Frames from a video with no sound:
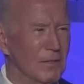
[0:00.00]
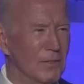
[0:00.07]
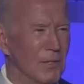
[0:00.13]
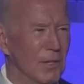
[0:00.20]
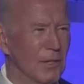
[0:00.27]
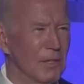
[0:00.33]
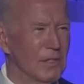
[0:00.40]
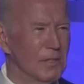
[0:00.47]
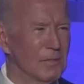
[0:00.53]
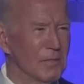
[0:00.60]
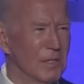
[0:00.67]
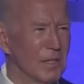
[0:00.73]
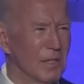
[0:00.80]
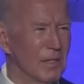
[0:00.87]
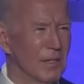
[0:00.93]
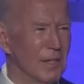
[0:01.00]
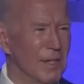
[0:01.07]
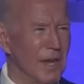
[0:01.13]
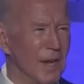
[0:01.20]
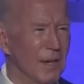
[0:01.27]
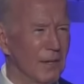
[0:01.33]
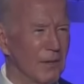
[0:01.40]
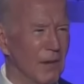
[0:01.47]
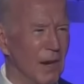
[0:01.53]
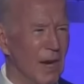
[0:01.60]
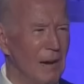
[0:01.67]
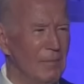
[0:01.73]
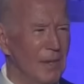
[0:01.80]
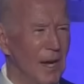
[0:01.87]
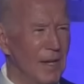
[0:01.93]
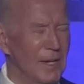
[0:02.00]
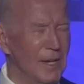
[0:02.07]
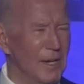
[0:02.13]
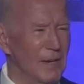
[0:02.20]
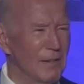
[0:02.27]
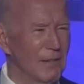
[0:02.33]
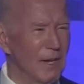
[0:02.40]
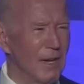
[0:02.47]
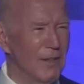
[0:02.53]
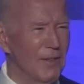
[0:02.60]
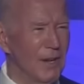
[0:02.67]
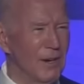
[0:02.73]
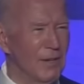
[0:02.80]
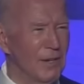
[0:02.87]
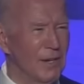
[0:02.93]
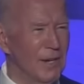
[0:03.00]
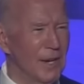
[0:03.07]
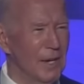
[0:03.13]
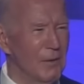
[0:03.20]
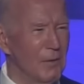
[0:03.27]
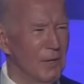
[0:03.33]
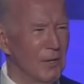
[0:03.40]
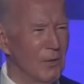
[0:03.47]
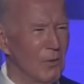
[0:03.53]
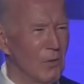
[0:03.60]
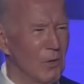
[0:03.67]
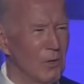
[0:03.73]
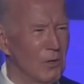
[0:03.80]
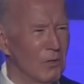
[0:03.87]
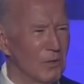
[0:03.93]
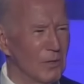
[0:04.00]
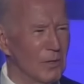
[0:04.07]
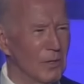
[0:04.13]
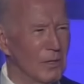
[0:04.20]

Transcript: Journalism is clearly not a crime, not here, not there, not anywhere in the world.